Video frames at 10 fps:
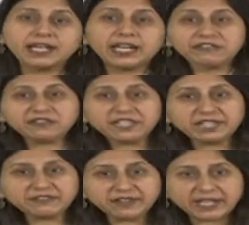if the
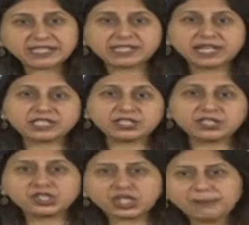investigator
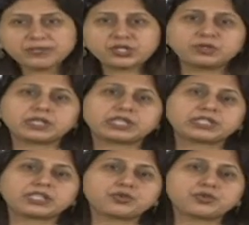jumps to a
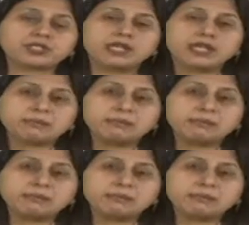conclusion